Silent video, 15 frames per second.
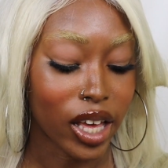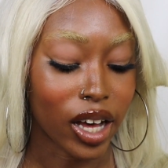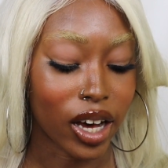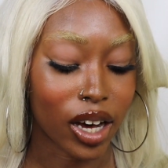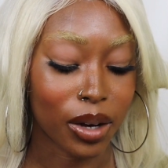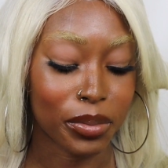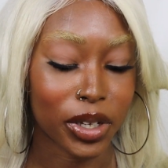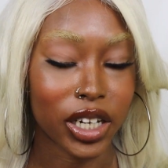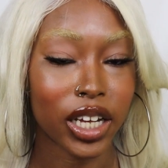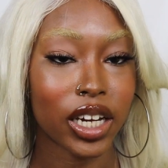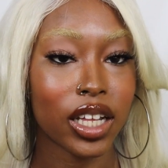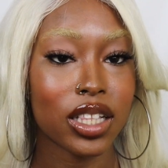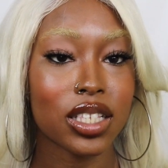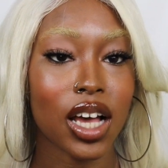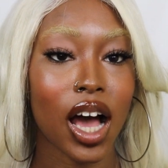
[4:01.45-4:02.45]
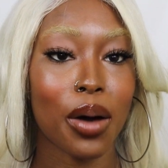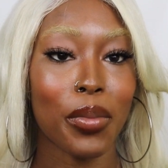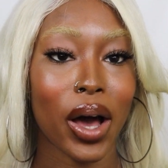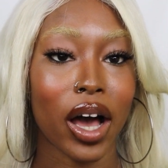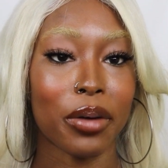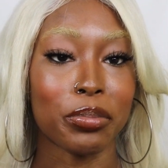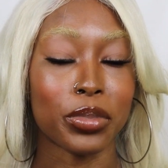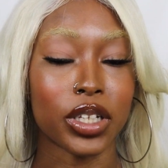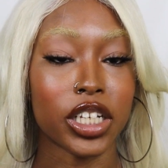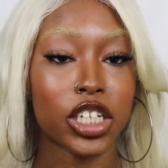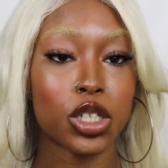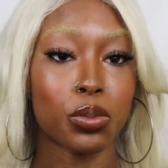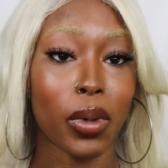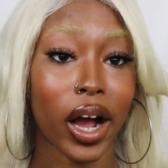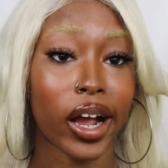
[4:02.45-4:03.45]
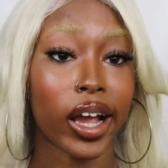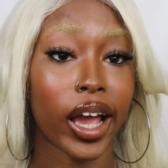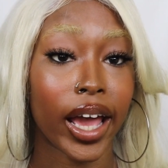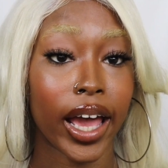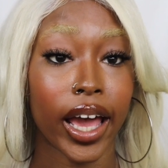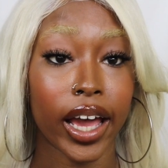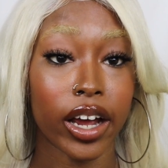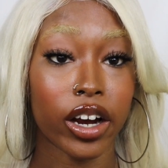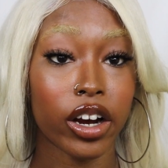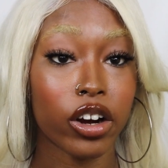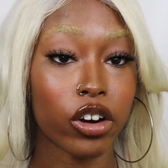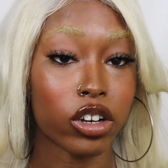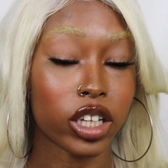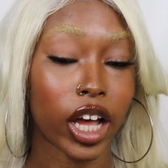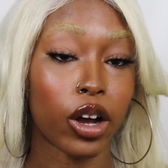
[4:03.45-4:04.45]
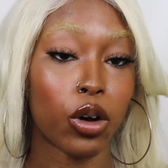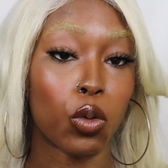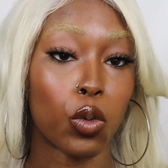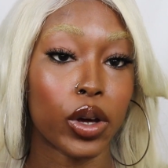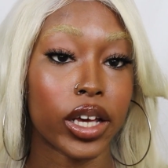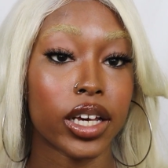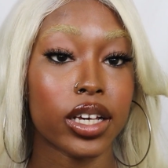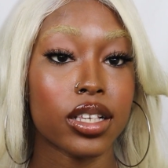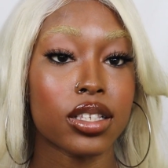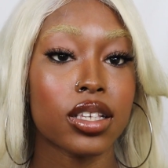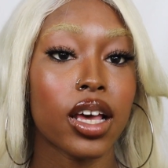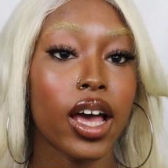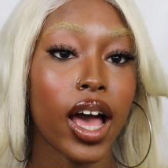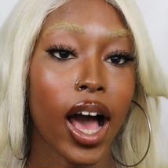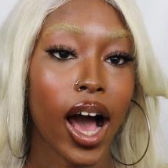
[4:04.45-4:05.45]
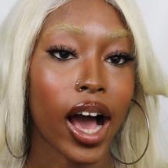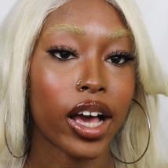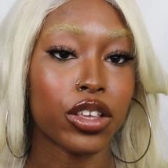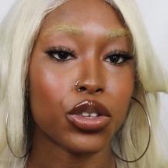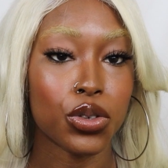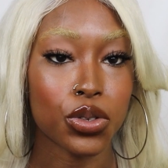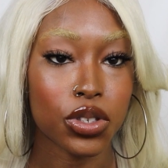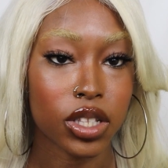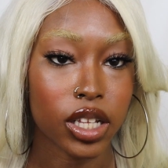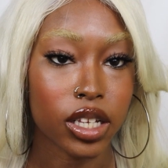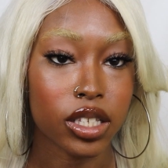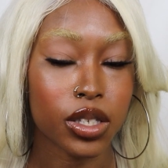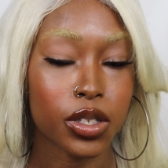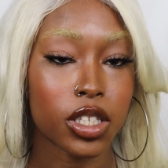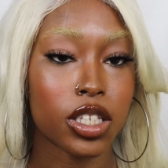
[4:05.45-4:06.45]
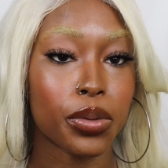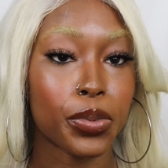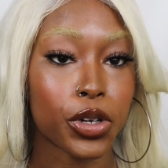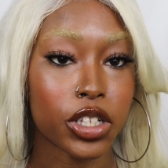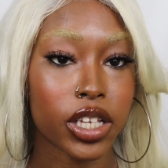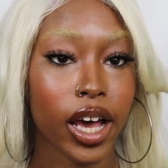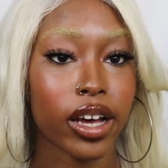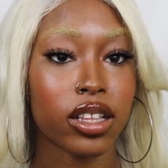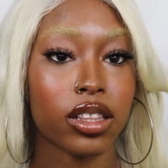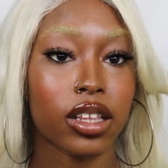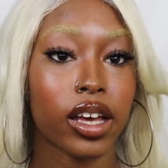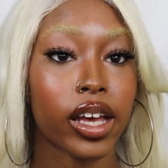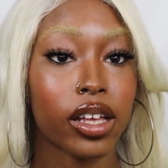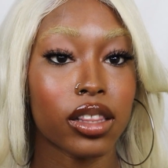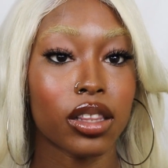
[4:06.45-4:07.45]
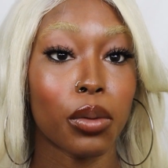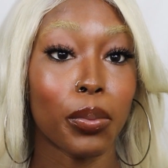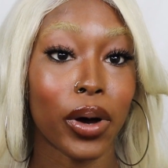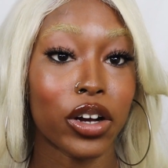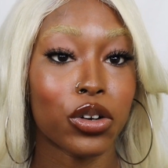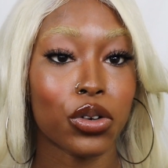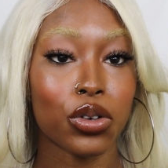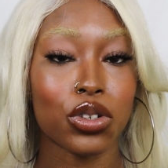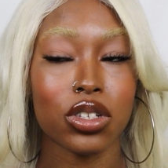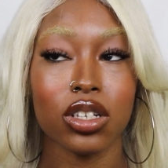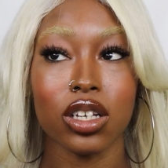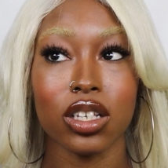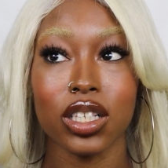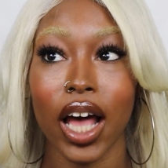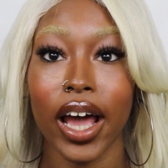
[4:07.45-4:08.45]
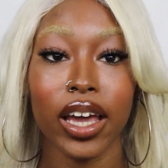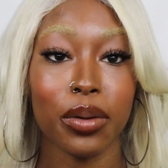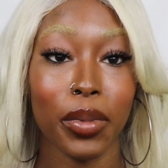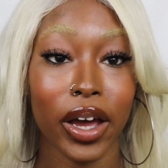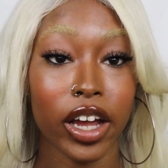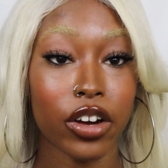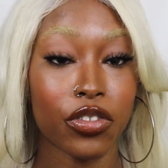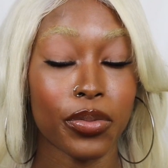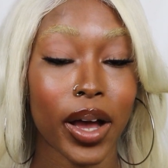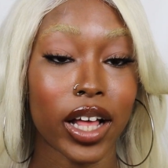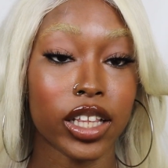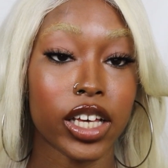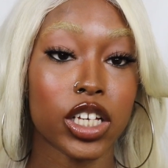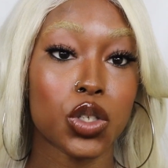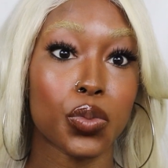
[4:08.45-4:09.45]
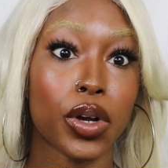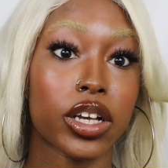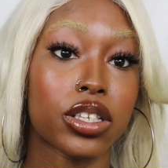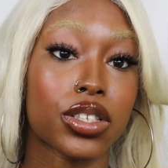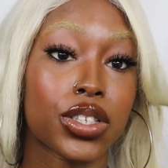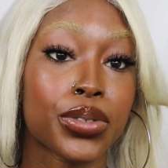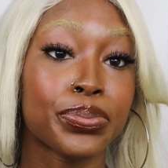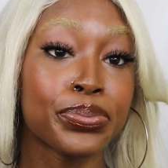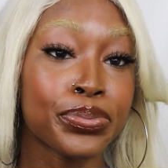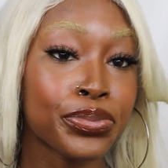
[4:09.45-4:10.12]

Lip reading: And anytime I bleach my hair or like wigs, I use this to protect the bundles because I get my hair from AliExpress.